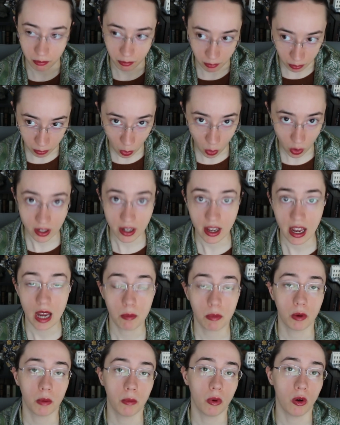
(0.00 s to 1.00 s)
more
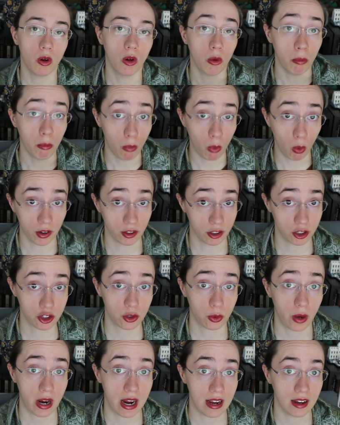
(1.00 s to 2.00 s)
capable, more
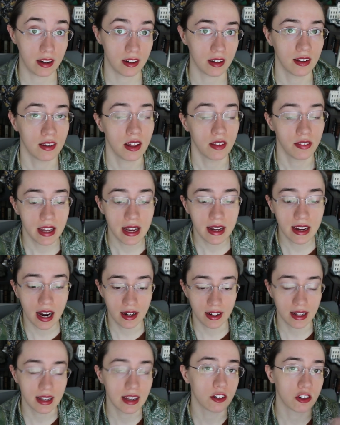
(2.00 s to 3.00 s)
trained, and that they
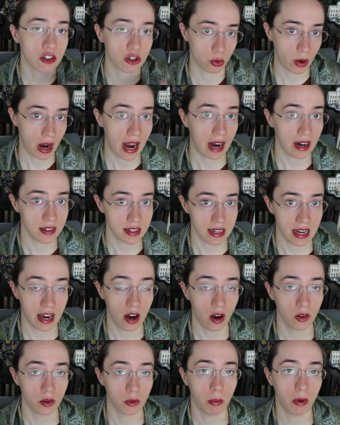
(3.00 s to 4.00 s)
kind of get dragged
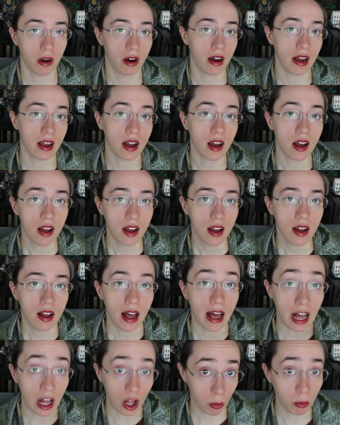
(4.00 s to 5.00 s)
down by
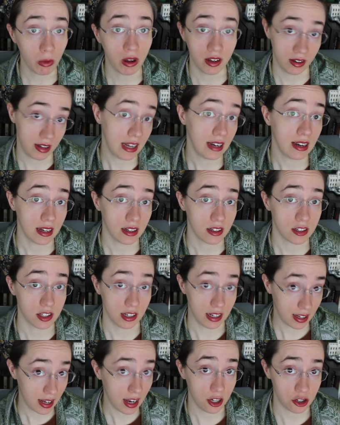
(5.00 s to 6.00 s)
Elma needing
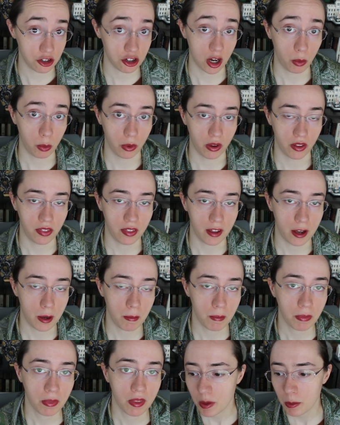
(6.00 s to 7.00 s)
to catch up with
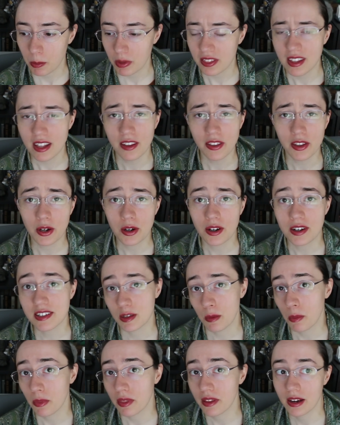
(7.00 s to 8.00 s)
them. But then there are
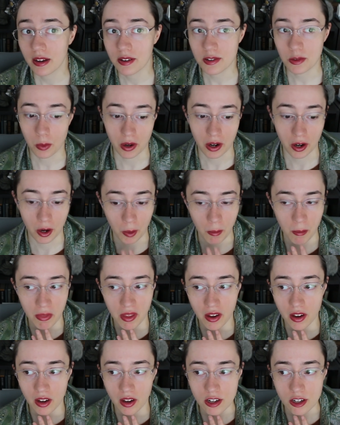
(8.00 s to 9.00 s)
some things where
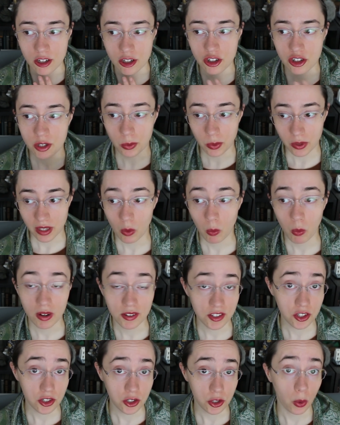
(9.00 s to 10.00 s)
she really
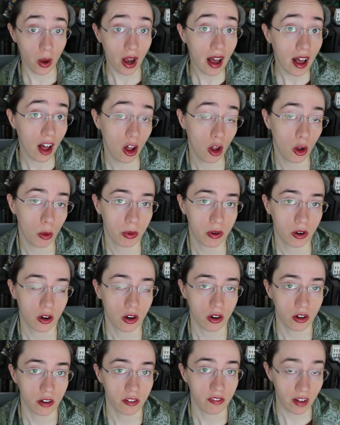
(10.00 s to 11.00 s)
wants to help
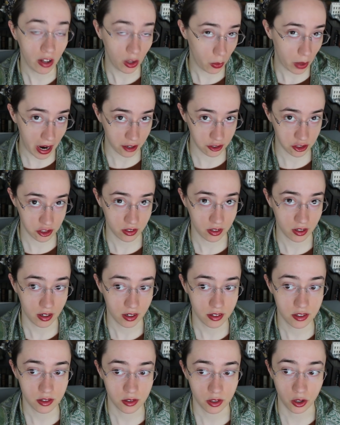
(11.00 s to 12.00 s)
her fellow
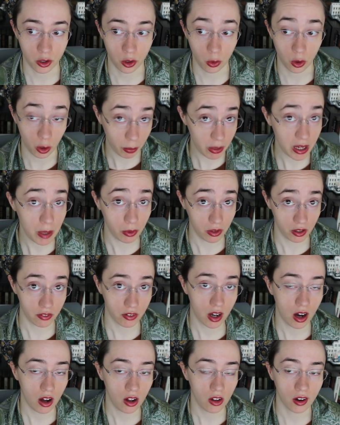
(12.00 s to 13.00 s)
astronauts, you know, who are people
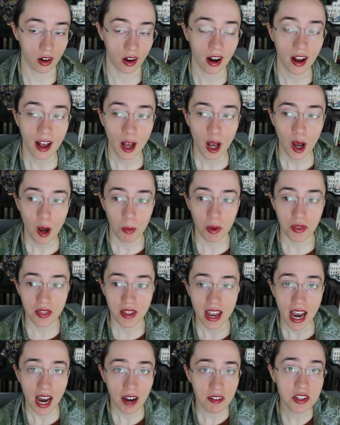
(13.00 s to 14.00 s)
of color, but
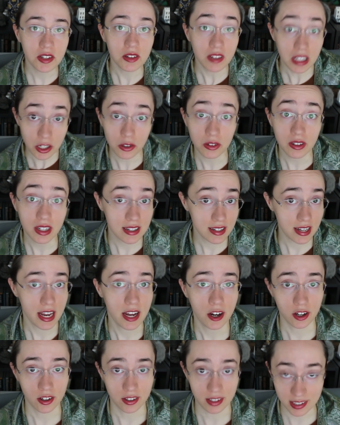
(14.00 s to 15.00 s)
they have to literally
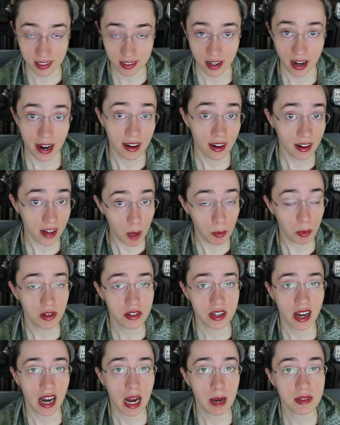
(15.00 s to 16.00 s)
take her aside a couple
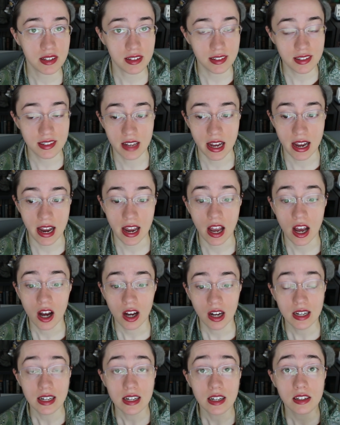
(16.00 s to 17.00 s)
times and say,
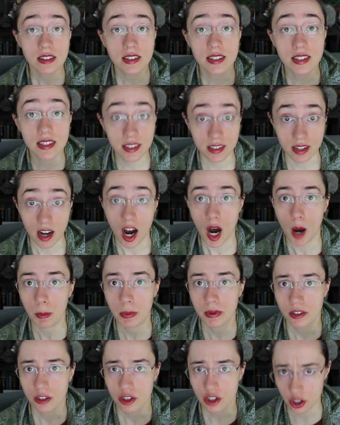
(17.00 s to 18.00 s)

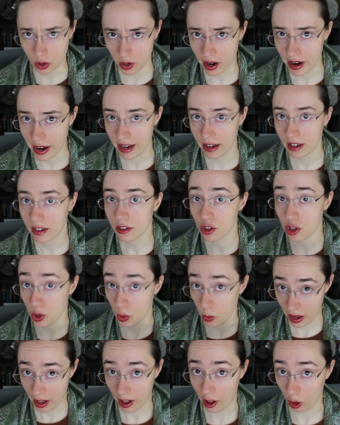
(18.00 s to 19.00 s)
stop trying
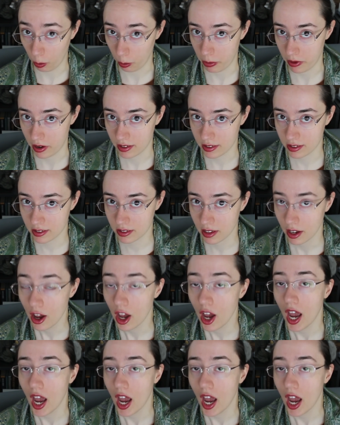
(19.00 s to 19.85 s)
to help us.